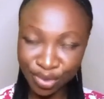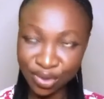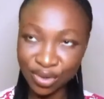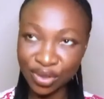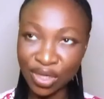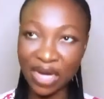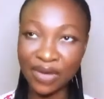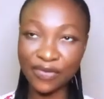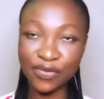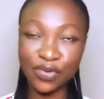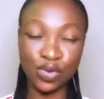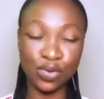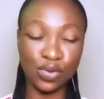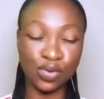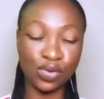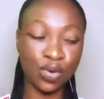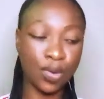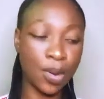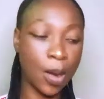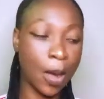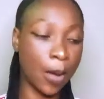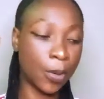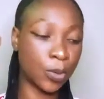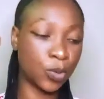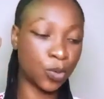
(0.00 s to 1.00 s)
You have to know
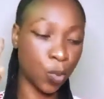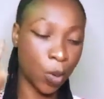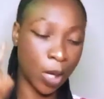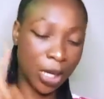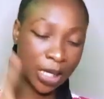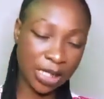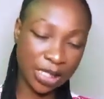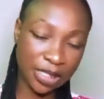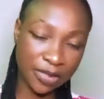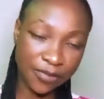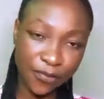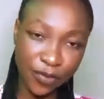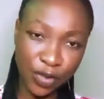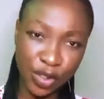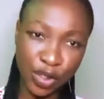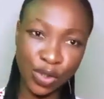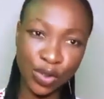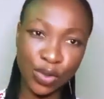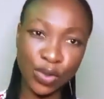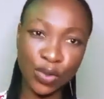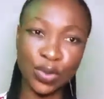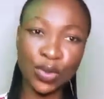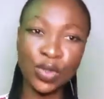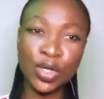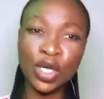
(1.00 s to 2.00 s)
how to edit
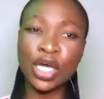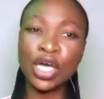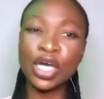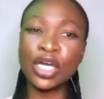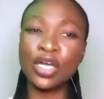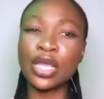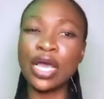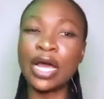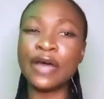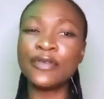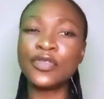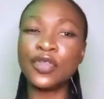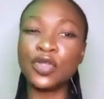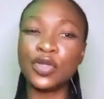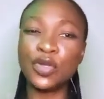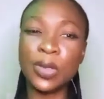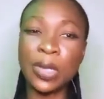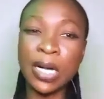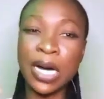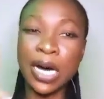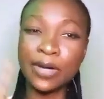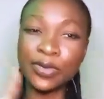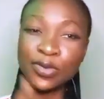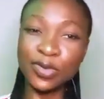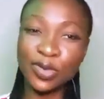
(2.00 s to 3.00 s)
video, you have to know
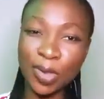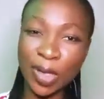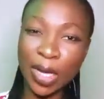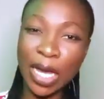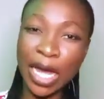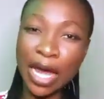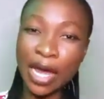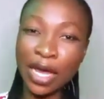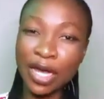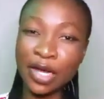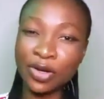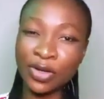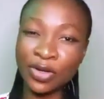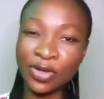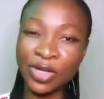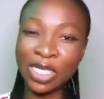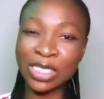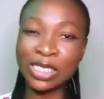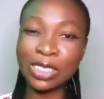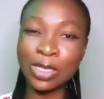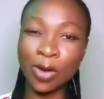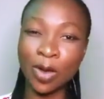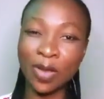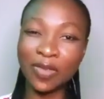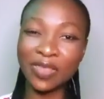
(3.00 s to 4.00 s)
how to
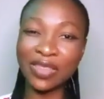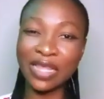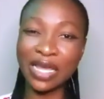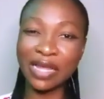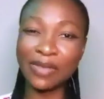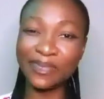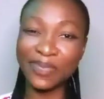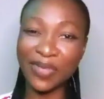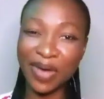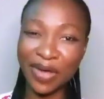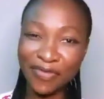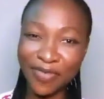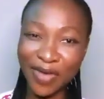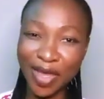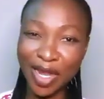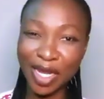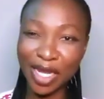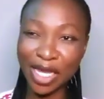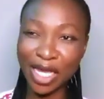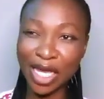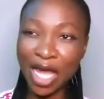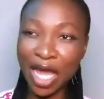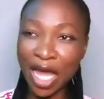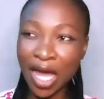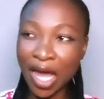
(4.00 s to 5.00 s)
create content
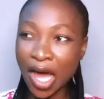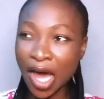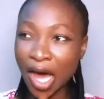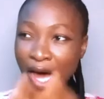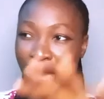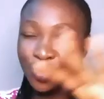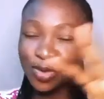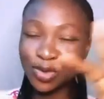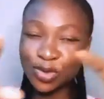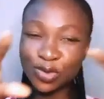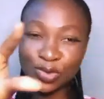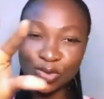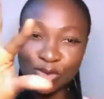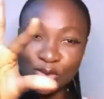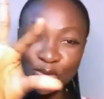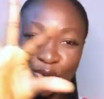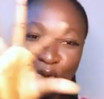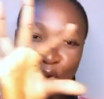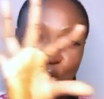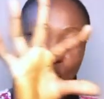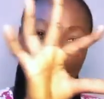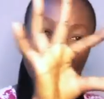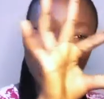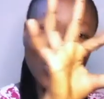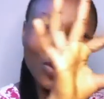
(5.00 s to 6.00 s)
perfectly, how to
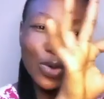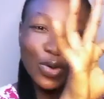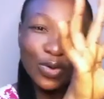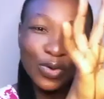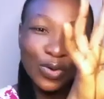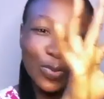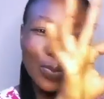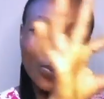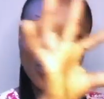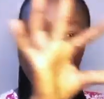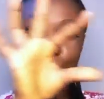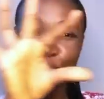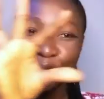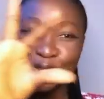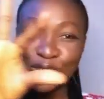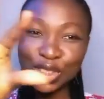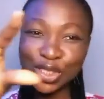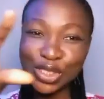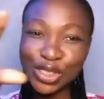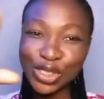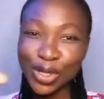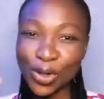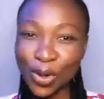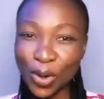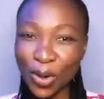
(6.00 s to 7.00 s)

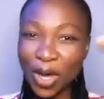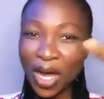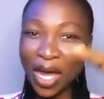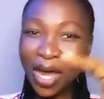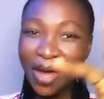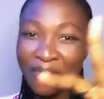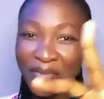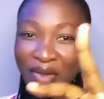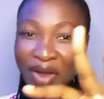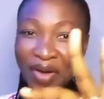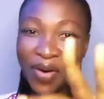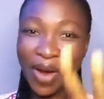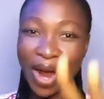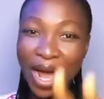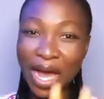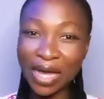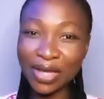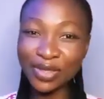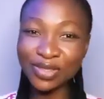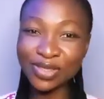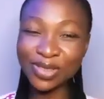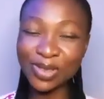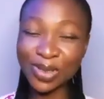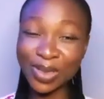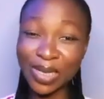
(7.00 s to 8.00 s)
put your camera
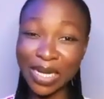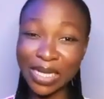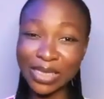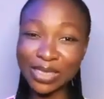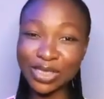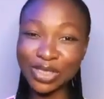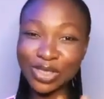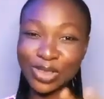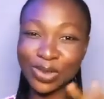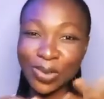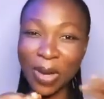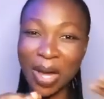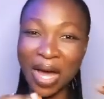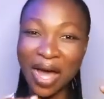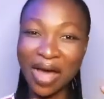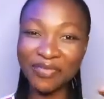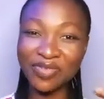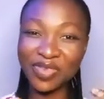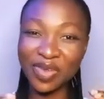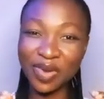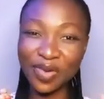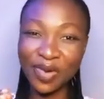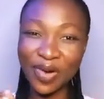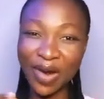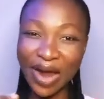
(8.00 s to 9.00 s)
so that you have
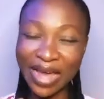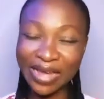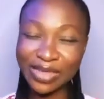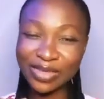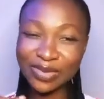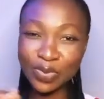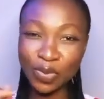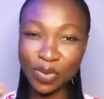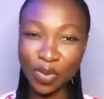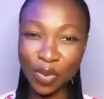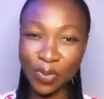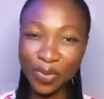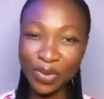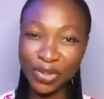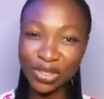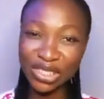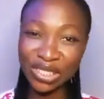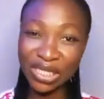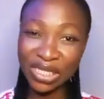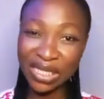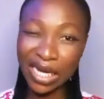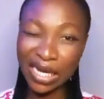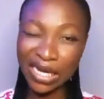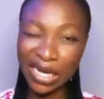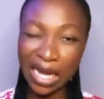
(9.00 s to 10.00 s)
the right
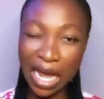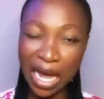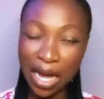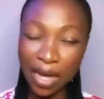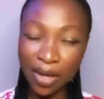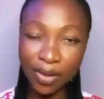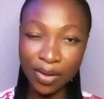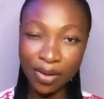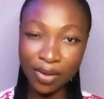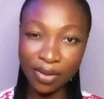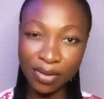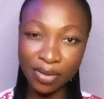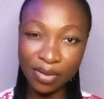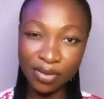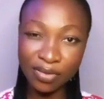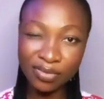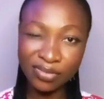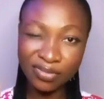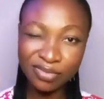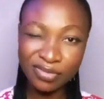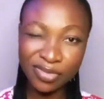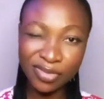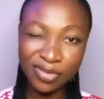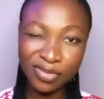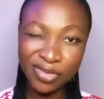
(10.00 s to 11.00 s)
proportion and angle.
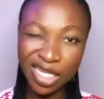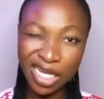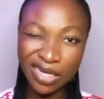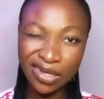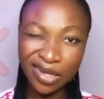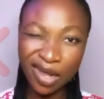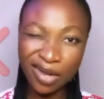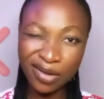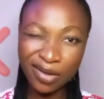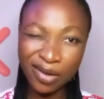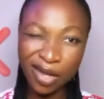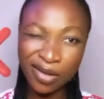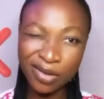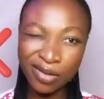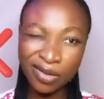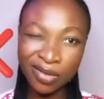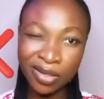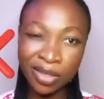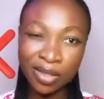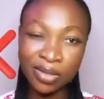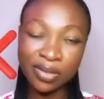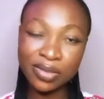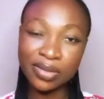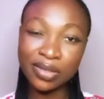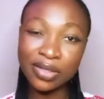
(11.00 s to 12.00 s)

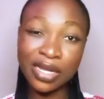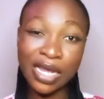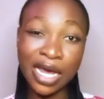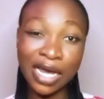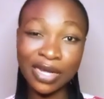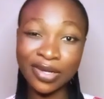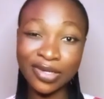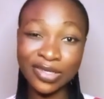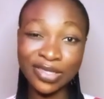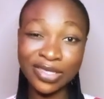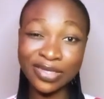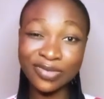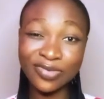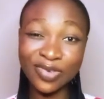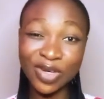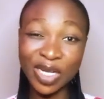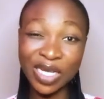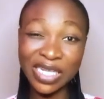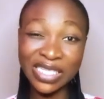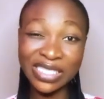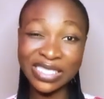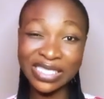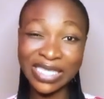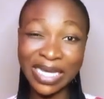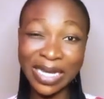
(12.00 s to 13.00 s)
That doesn't
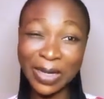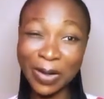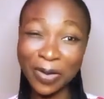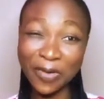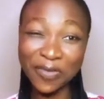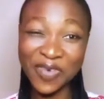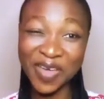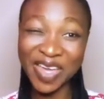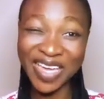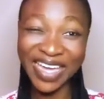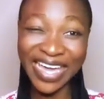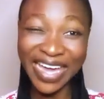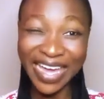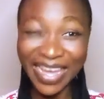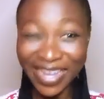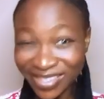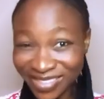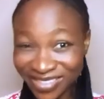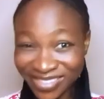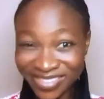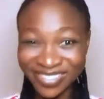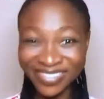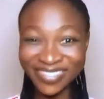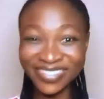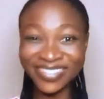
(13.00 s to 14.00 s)
really sell off again.